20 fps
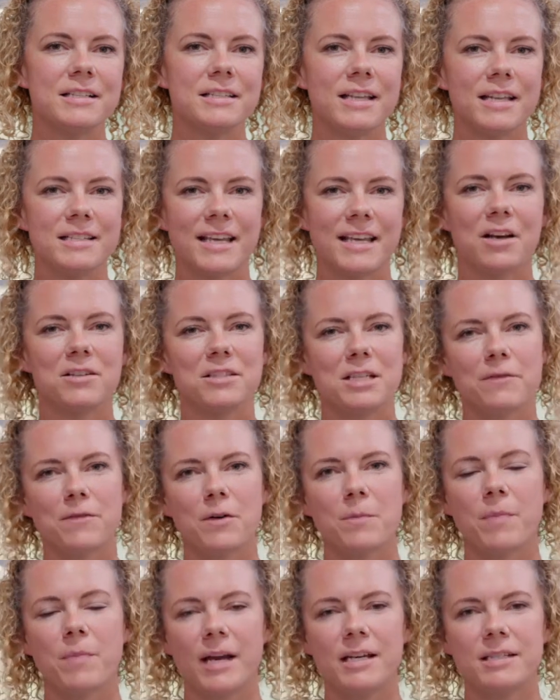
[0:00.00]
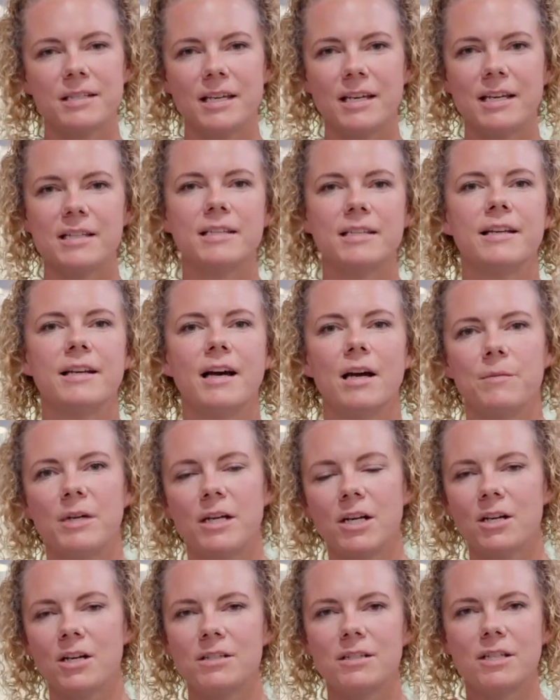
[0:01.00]
It's Kelsey from Pisces, and I'm
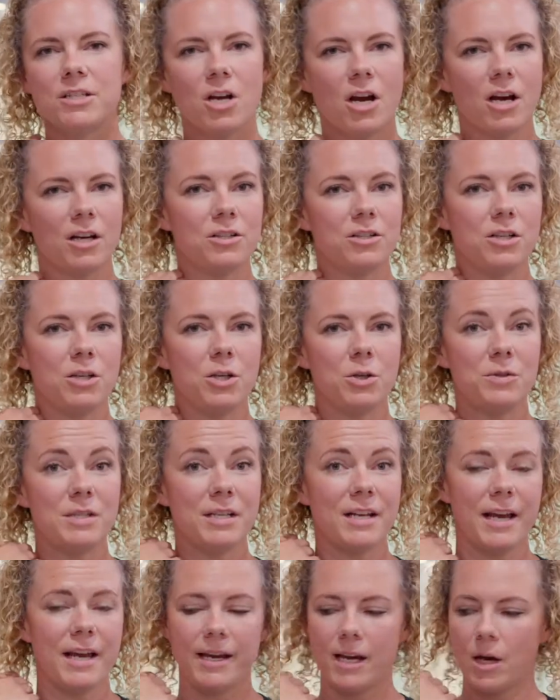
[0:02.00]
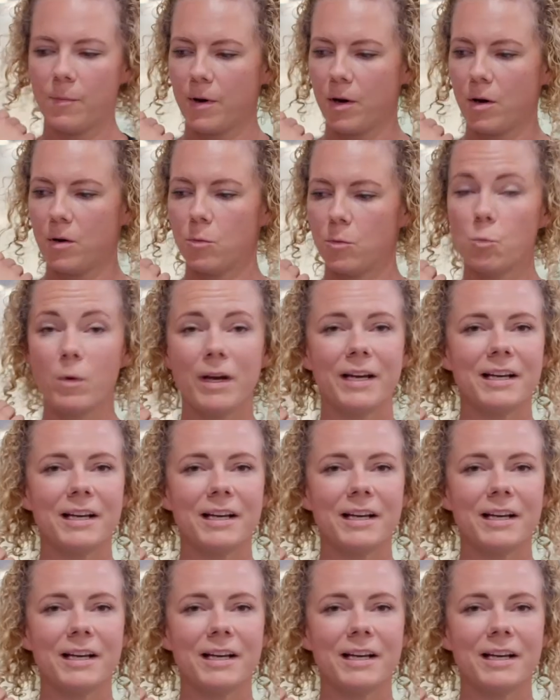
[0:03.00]
here to talk to you today about wing